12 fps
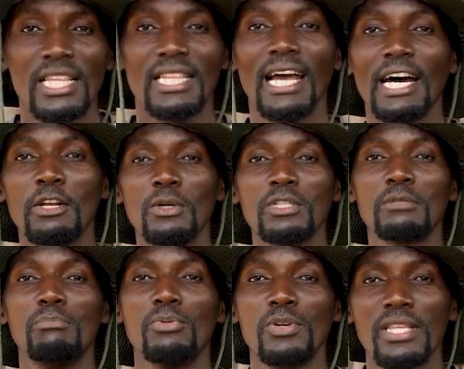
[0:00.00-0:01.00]
They are not
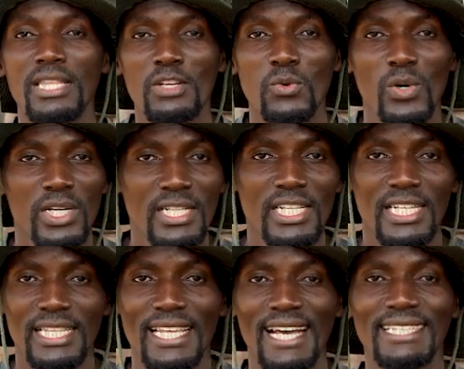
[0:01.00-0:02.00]
breathing well.
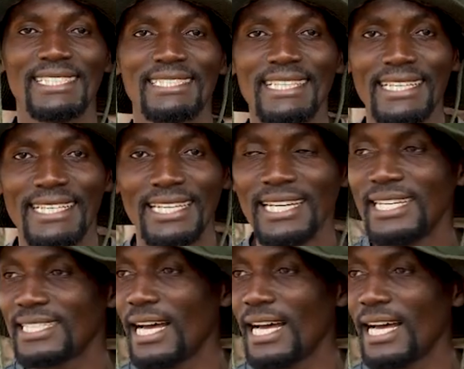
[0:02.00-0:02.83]
They are sick.